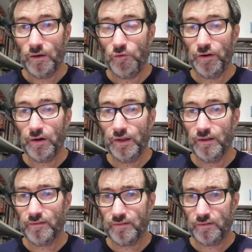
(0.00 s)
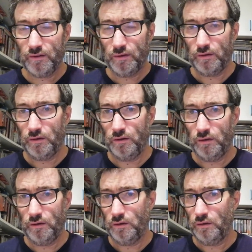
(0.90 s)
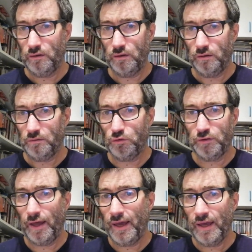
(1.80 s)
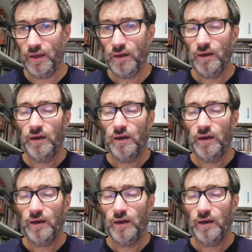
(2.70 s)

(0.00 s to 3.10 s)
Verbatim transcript: released uh, today,